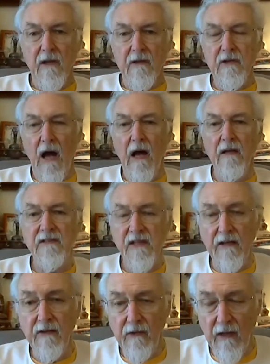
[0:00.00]
So I'll
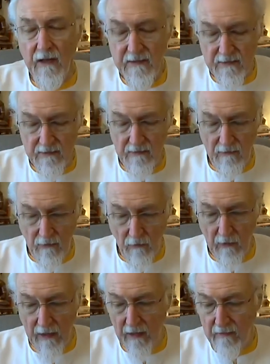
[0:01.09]
send you this,
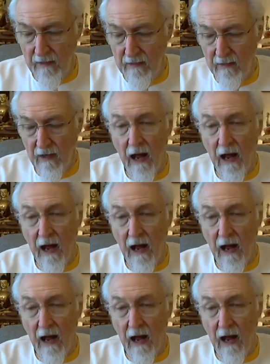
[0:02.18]
what I did here.